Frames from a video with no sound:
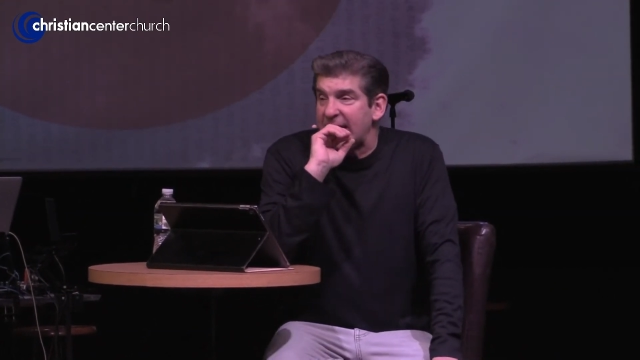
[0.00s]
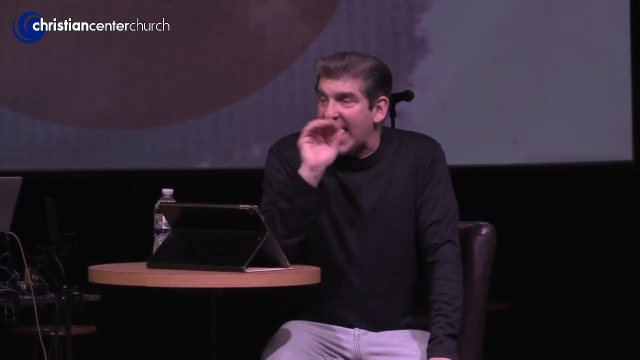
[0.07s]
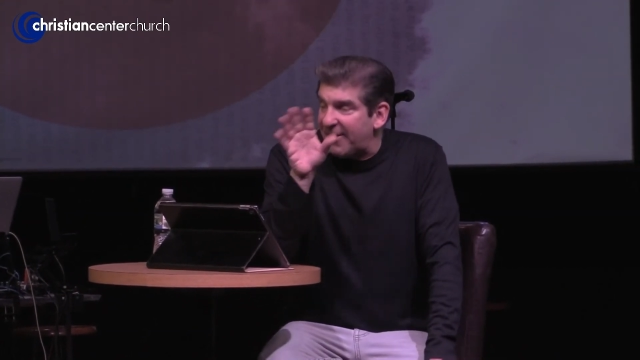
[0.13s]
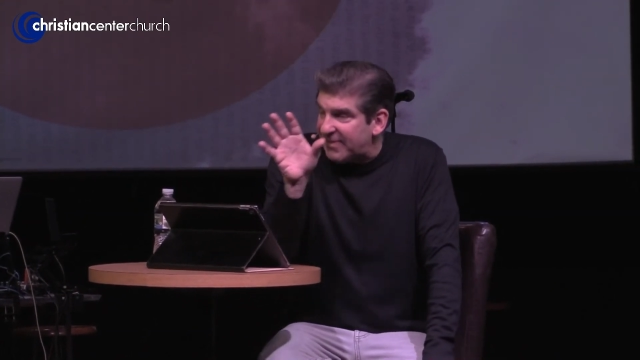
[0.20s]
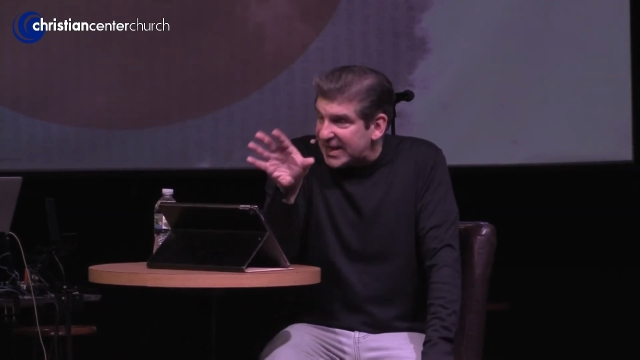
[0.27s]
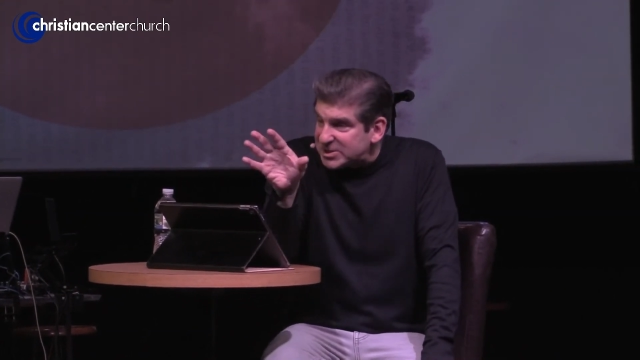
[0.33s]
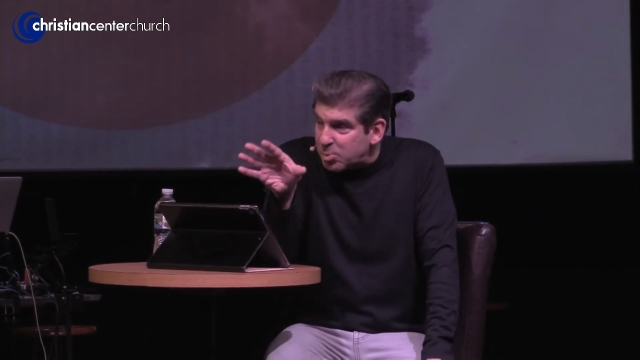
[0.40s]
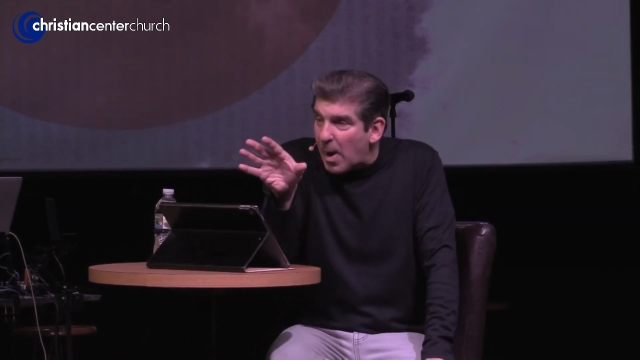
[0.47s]
And
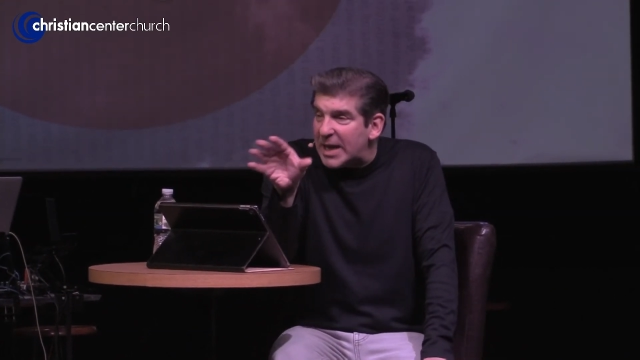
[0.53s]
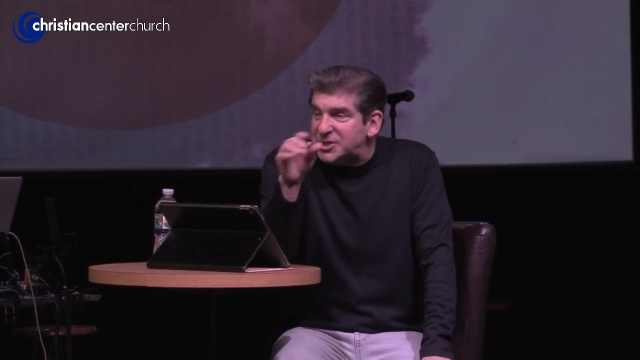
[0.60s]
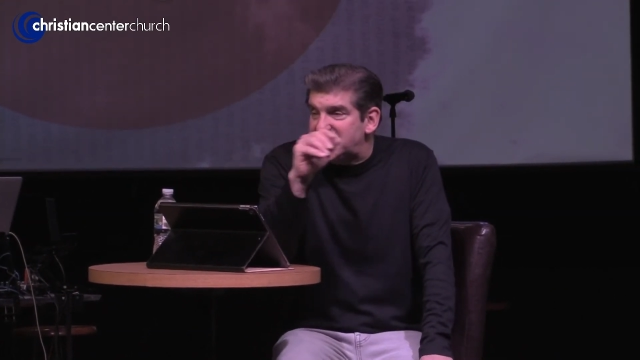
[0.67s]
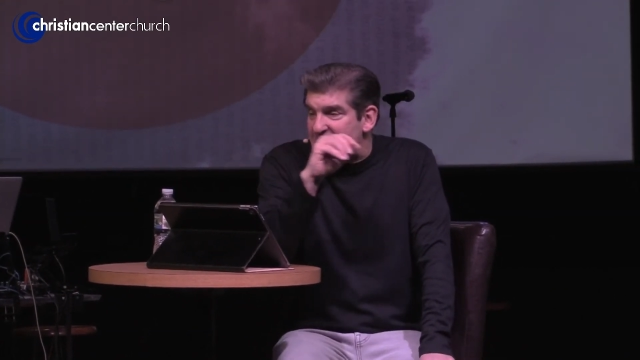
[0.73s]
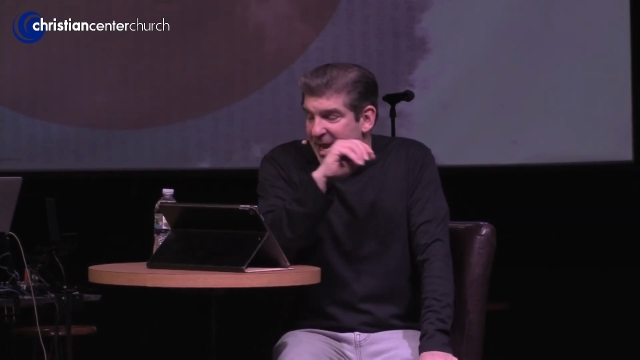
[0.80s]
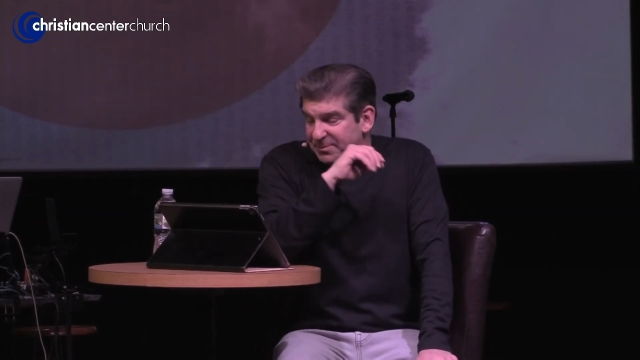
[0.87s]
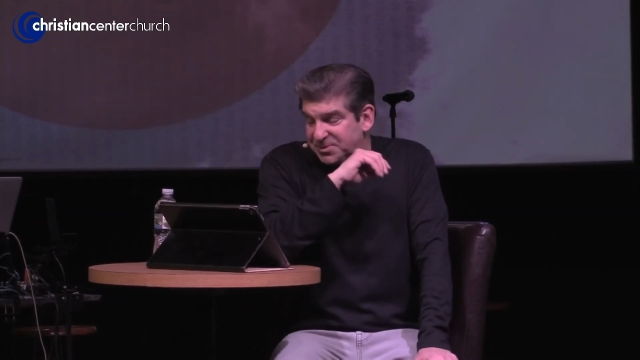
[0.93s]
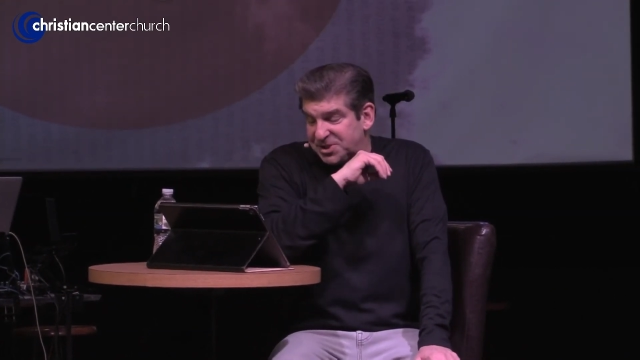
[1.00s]
that's why
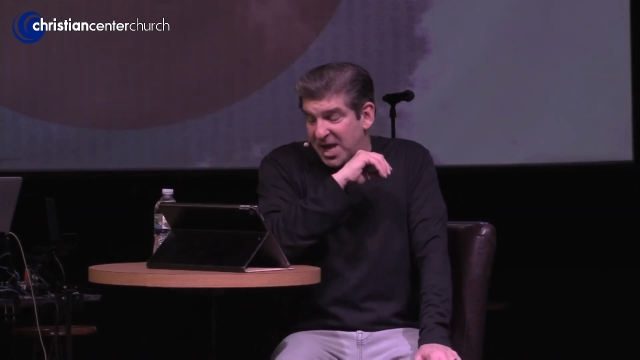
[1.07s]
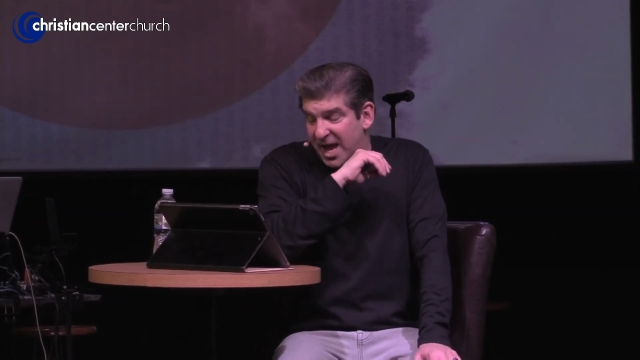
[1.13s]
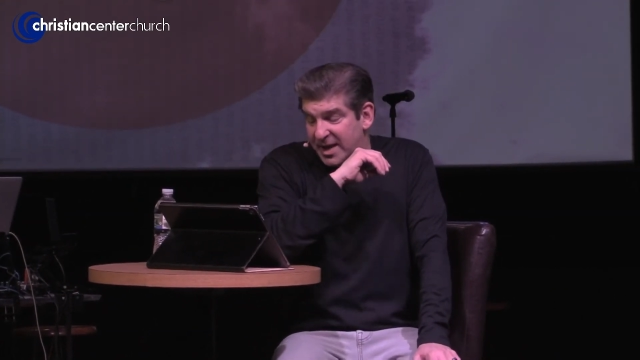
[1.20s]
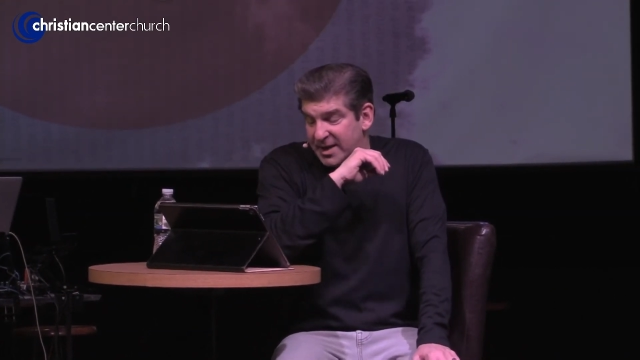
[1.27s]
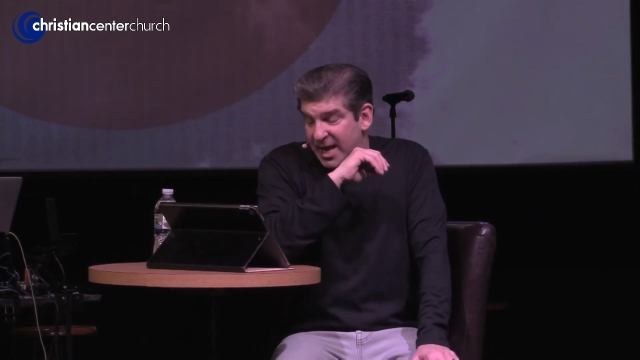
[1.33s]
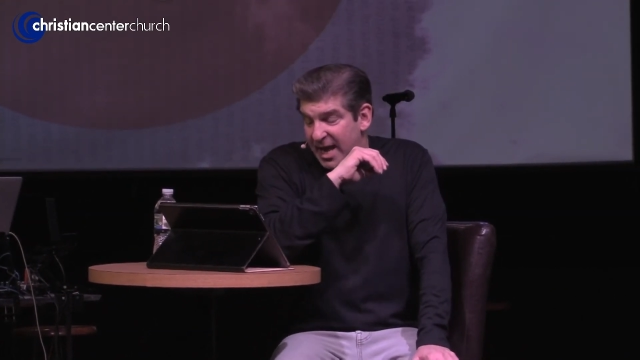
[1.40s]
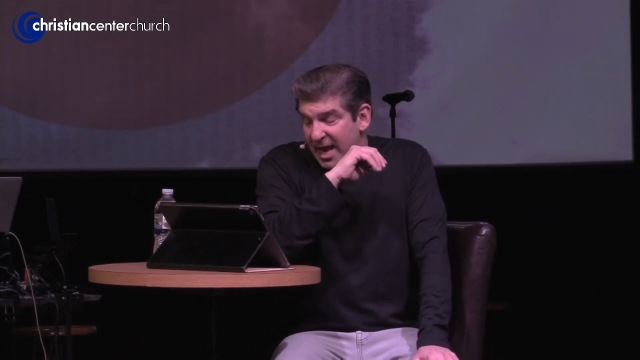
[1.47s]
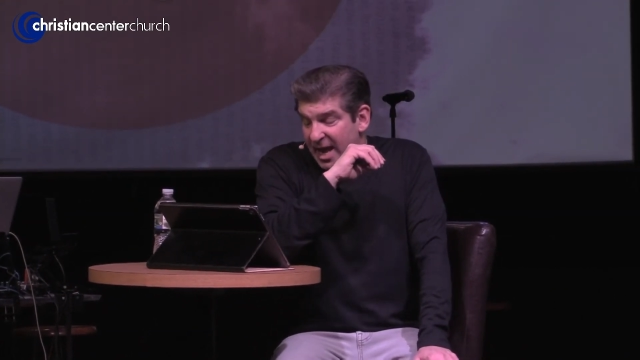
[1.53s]
James
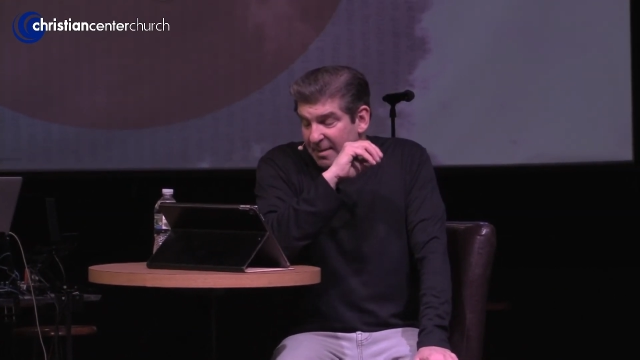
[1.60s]
said,